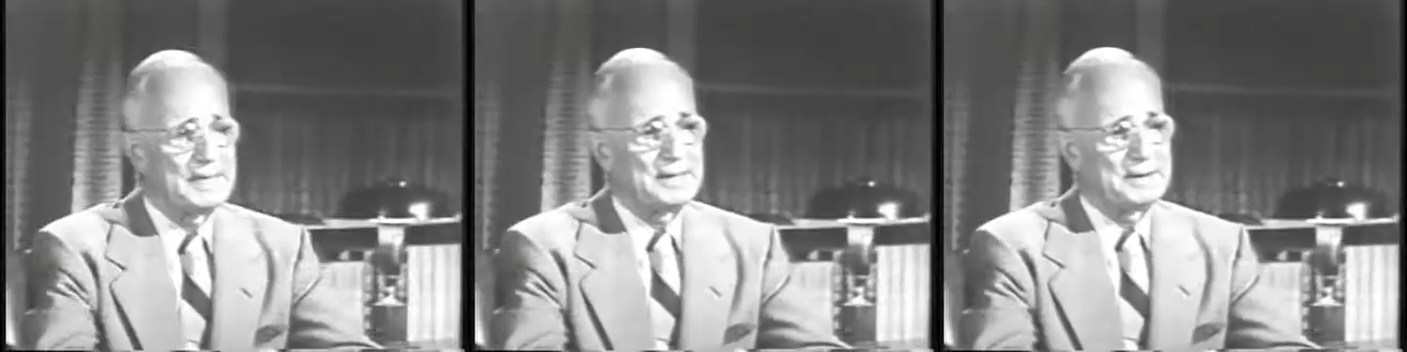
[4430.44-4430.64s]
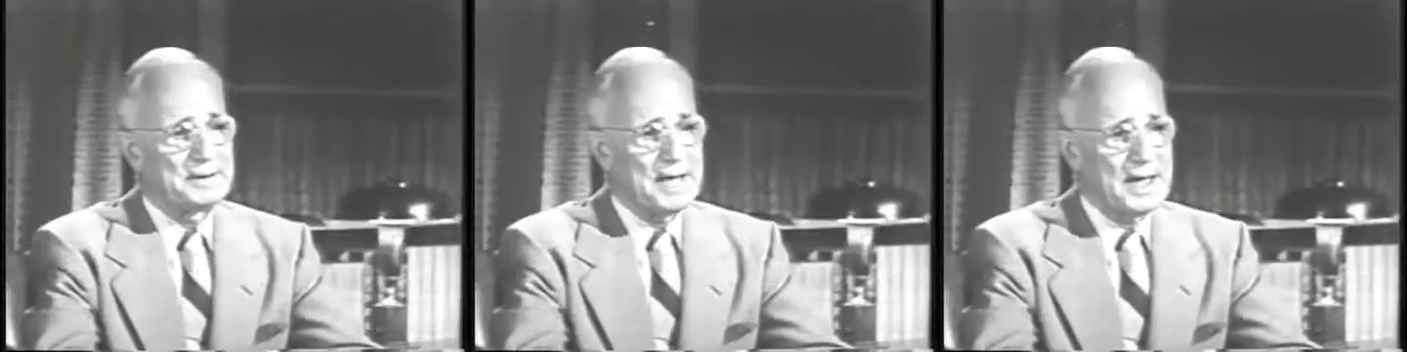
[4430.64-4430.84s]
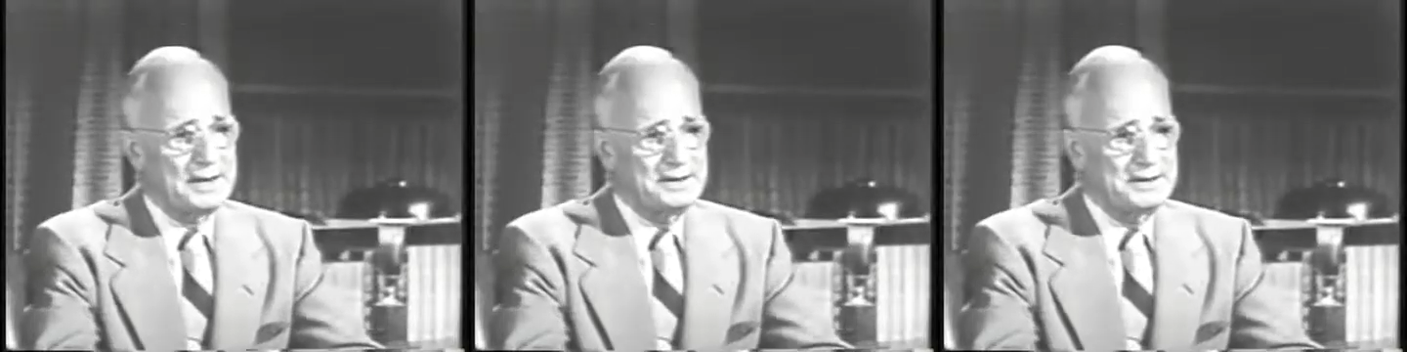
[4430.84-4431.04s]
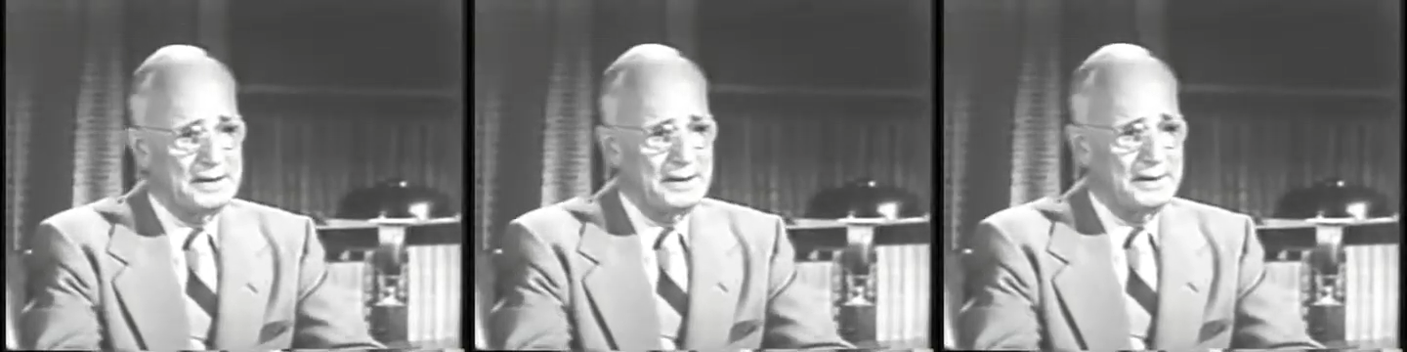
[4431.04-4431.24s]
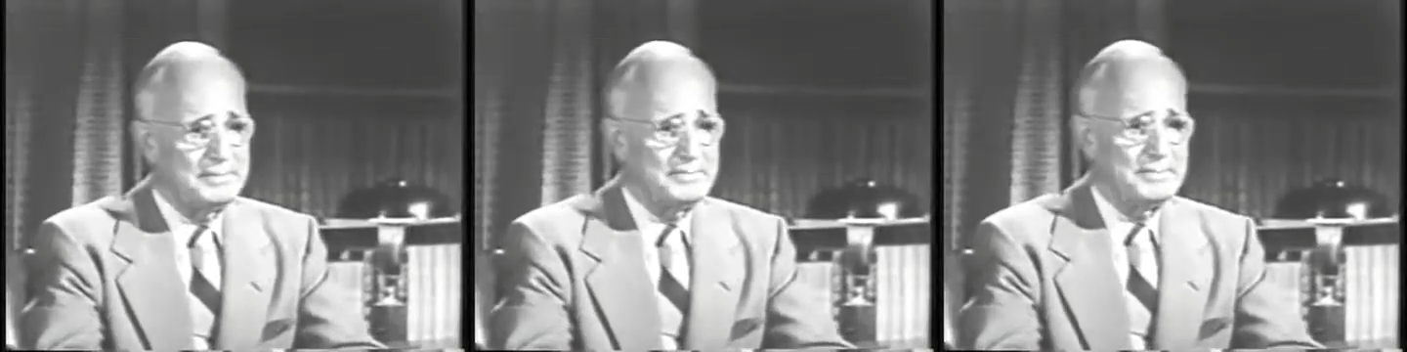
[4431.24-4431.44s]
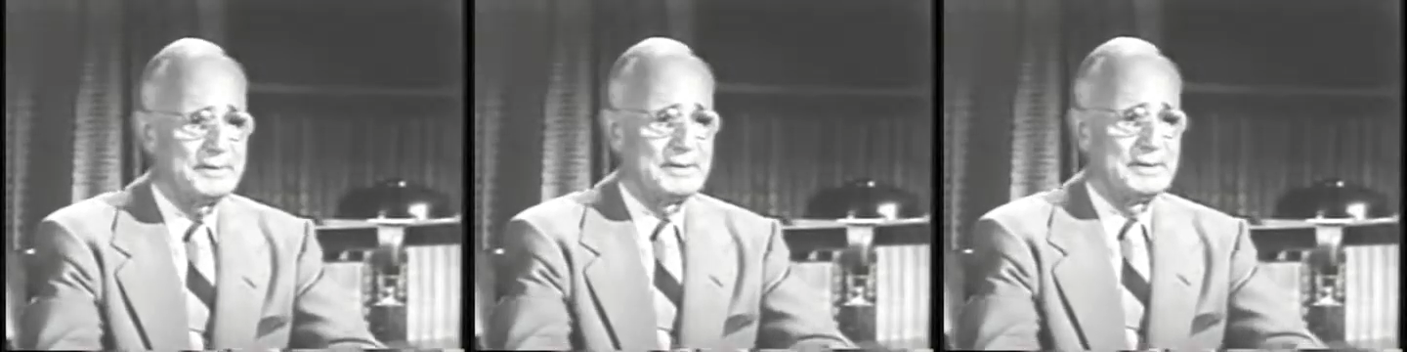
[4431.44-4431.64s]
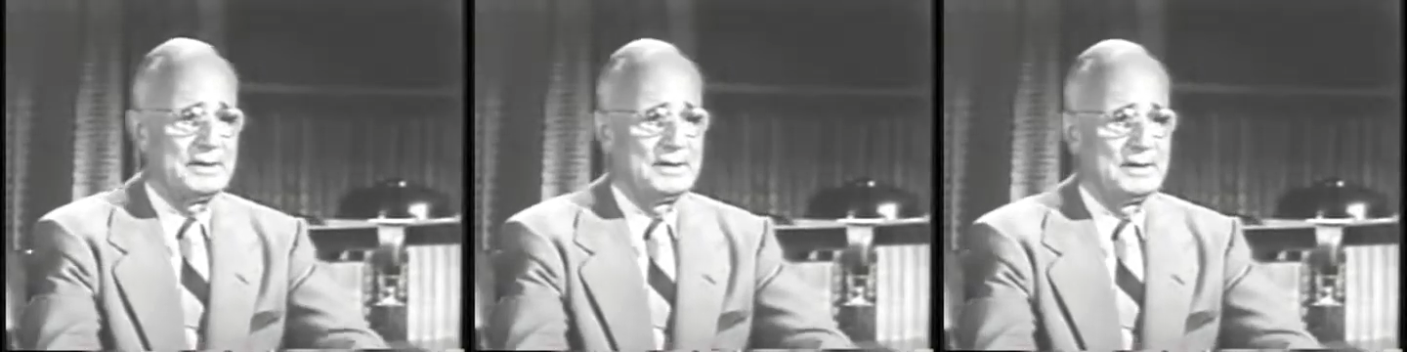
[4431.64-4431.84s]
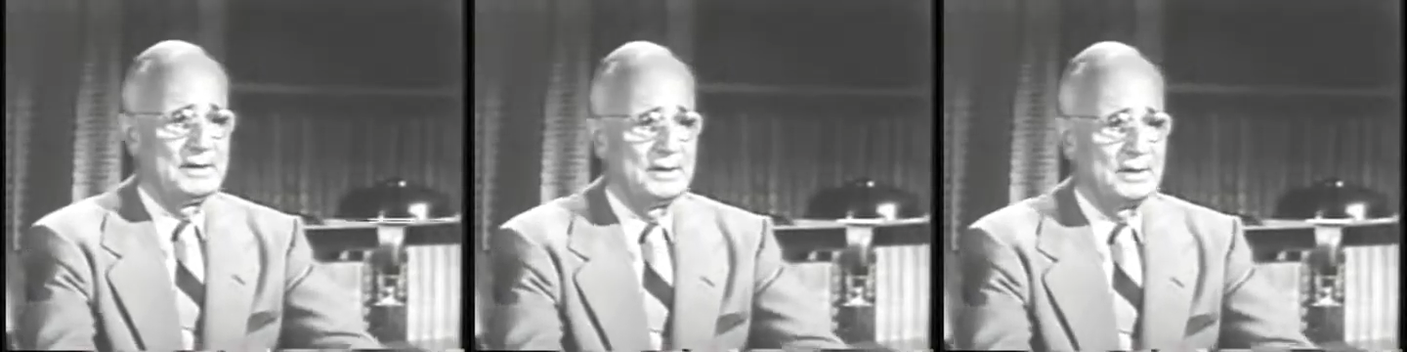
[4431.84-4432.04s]
19,
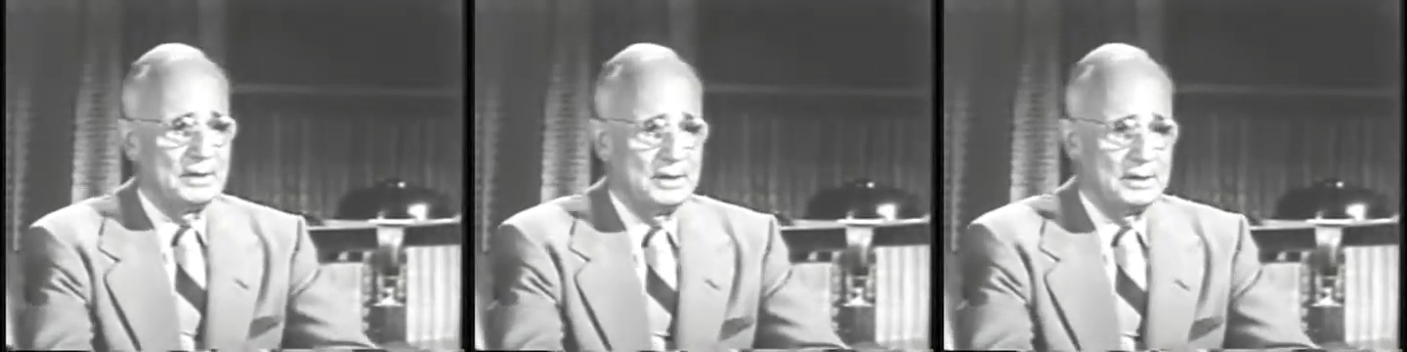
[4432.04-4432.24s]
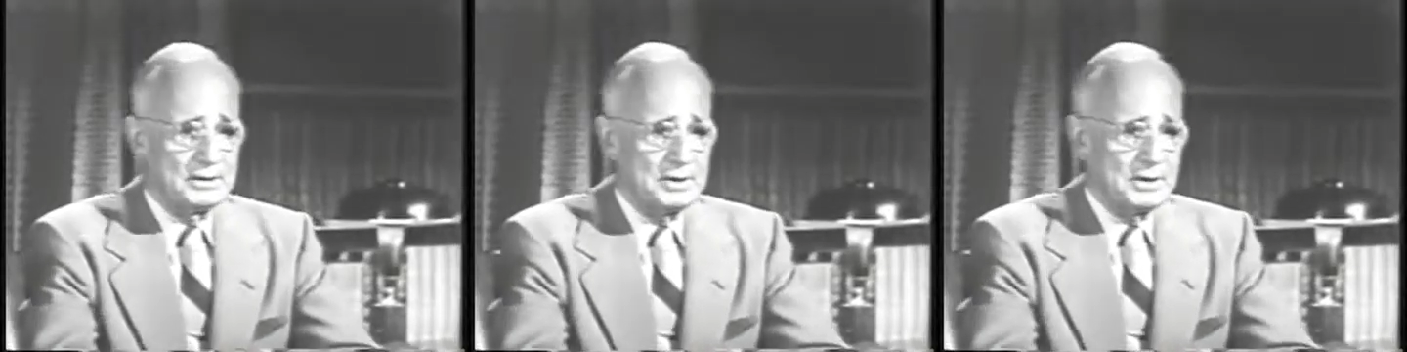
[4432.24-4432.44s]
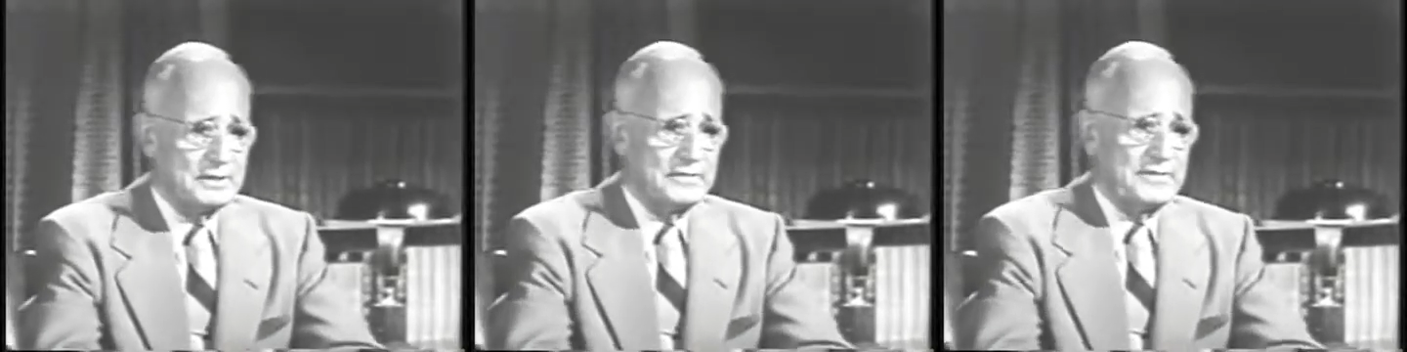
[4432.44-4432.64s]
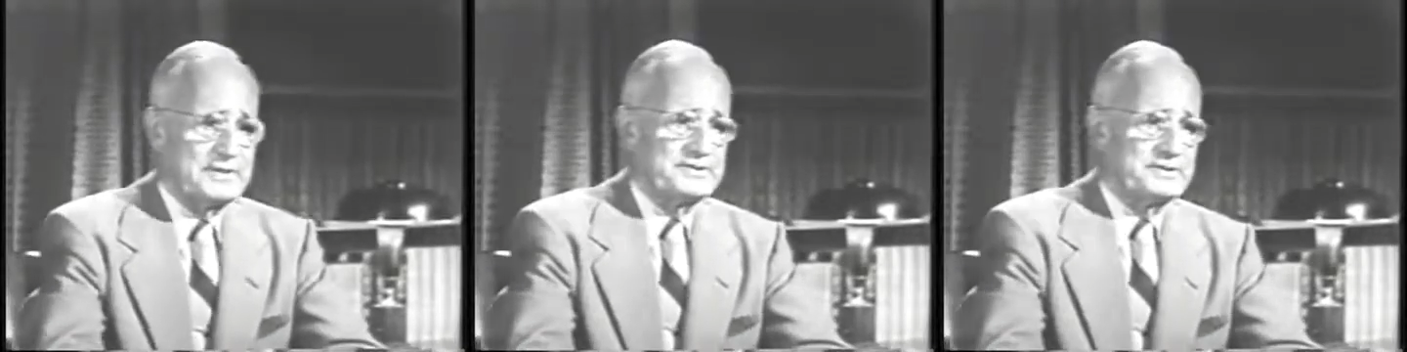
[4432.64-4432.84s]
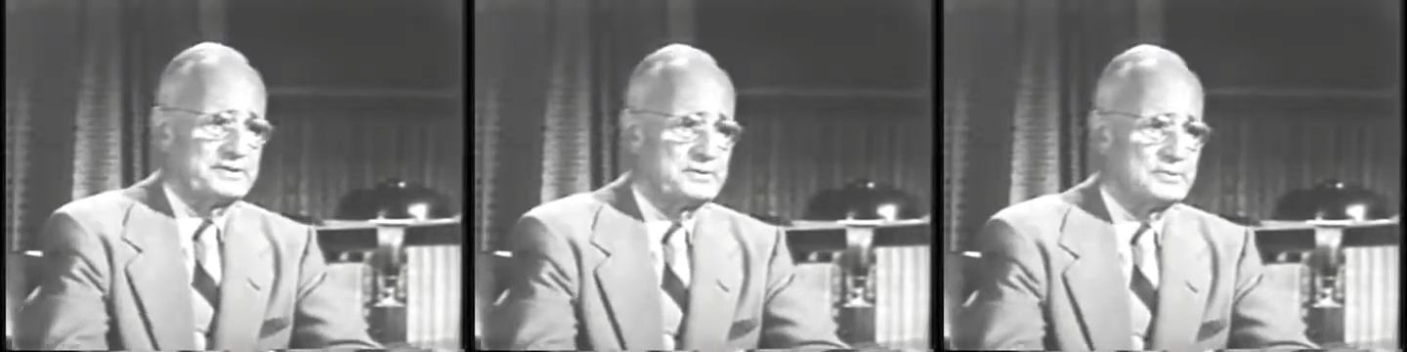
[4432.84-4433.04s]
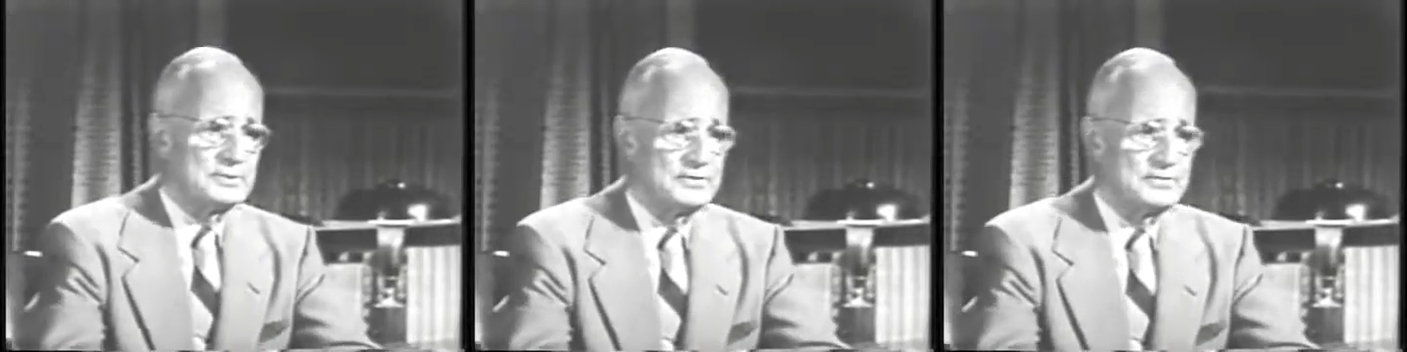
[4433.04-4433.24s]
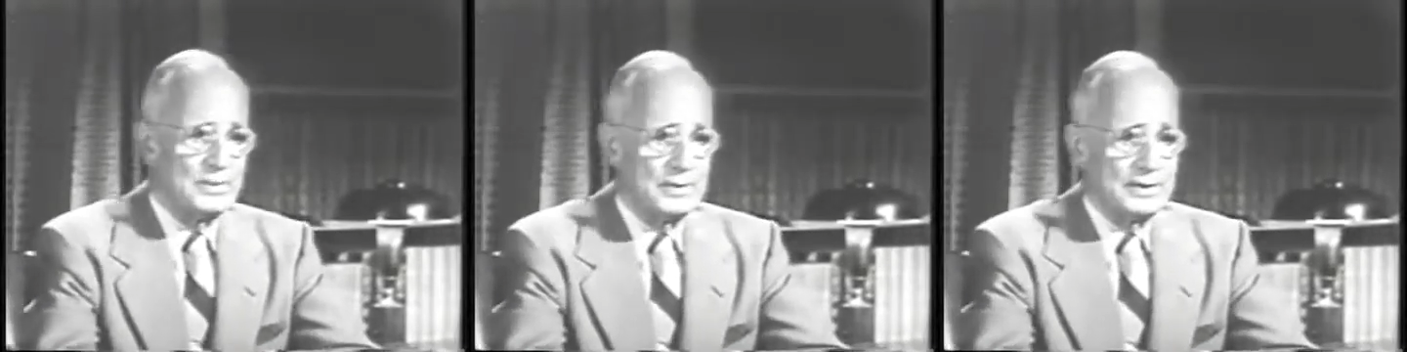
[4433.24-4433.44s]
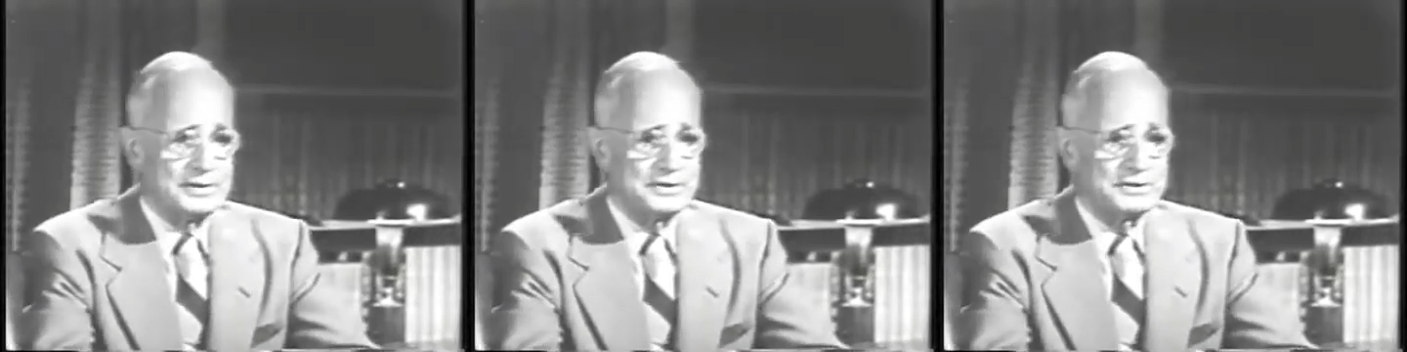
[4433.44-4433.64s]
cultivate your tone of voice